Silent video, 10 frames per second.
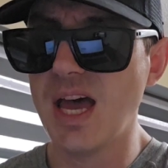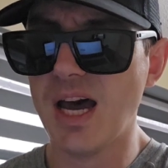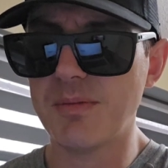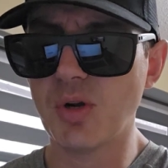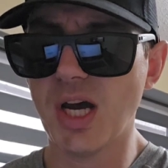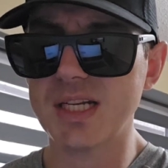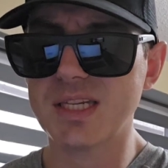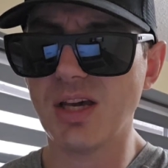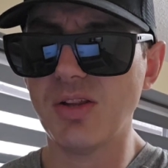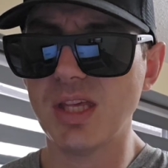I'm not
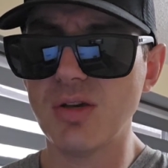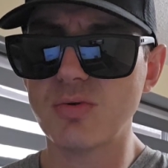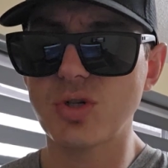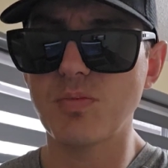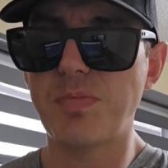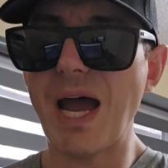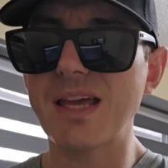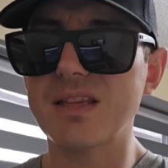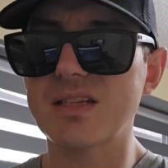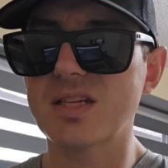telling you to
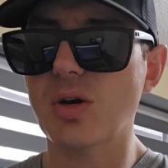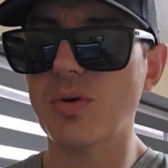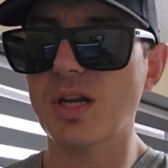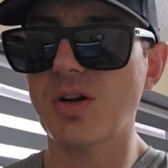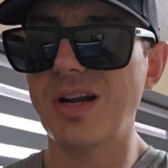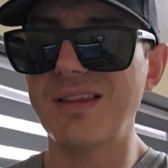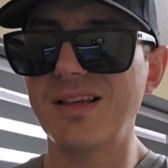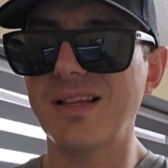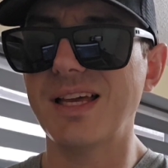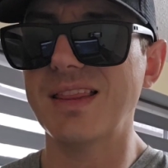buy this token or
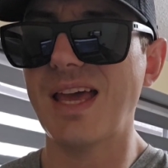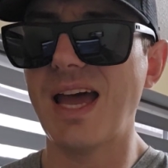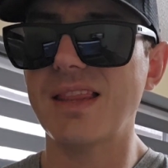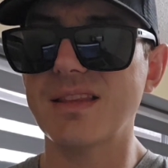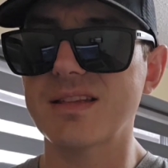anything like that.